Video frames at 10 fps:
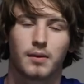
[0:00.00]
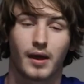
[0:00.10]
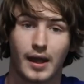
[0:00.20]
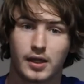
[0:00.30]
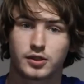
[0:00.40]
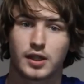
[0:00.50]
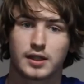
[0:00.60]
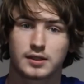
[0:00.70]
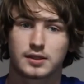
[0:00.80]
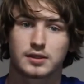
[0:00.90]
About
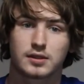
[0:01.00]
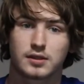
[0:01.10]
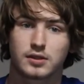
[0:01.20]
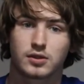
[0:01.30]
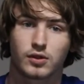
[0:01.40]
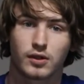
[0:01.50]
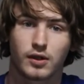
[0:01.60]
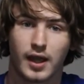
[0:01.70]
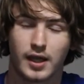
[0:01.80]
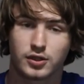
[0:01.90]
handshakes, you're
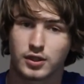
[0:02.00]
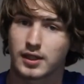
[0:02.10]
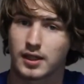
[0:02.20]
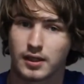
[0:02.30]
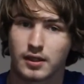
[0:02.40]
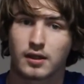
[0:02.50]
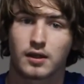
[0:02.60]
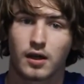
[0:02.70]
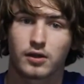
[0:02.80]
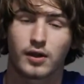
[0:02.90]
handshaking
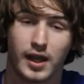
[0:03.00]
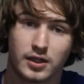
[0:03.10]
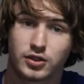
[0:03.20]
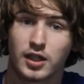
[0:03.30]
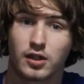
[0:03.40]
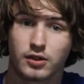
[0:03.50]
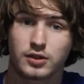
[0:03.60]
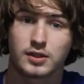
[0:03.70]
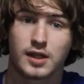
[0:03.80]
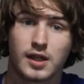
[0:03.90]
other
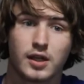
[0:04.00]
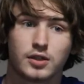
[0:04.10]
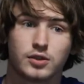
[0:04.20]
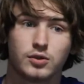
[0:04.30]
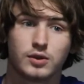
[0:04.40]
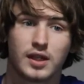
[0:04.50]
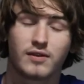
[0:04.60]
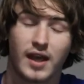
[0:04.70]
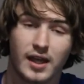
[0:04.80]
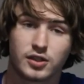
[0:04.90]
handshakers to
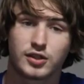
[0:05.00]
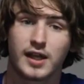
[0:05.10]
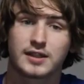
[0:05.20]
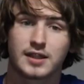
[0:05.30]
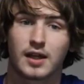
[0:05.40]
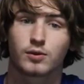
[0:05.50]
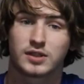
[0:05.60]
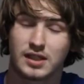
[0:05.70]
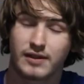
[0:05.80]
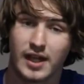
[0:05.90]
give handshakes and
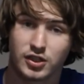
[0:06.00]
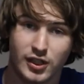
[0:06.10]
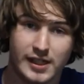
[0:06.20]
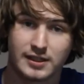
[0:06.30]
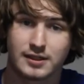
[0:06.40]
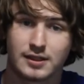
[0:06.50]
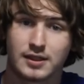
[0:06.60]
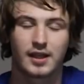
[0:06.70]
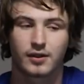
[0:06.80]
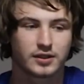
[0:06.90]
receive handshakes.
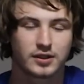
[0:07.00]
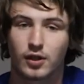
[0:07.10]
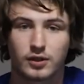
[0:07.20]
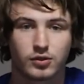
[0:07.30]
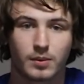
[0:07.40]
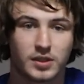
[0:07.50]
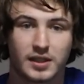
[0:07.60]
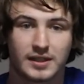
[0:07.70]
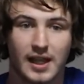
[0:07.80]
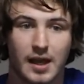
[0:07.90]
There is no description
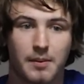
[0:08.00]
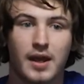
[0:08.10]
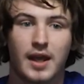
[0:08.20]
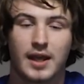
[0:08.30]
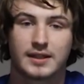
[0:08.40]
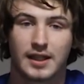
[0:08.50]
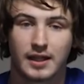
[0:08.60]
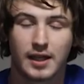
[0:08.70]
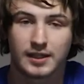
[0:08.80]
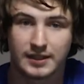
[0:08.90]
to this game. It is
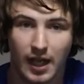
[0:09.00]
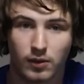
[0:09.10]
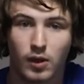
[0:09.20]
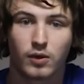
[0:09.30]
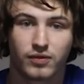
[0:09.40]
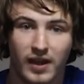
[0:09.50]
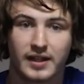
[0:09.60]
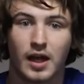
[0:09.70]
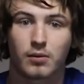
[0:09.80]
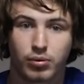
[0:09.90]
a download
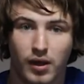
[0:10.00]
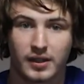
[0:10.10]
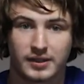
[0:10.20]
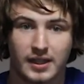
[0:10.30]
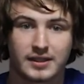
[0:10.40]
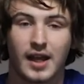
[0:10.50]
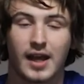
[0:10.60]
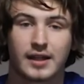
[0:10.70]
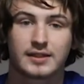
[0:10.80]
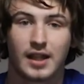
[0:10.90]
find out process.
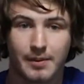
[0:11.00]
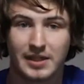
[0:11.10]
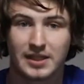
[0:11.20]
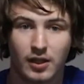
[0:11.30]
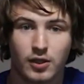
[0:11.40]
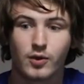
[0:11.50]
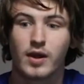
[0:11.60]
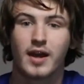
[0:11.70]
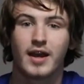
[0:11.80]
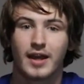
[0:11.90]
And let me tell you,
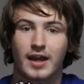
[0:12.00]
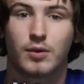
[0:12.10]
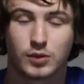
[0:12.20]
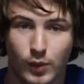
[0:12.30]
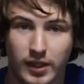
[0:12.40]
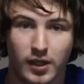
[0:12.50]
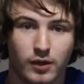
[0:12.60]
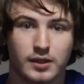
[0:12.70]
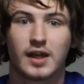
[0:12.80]
it was windowed,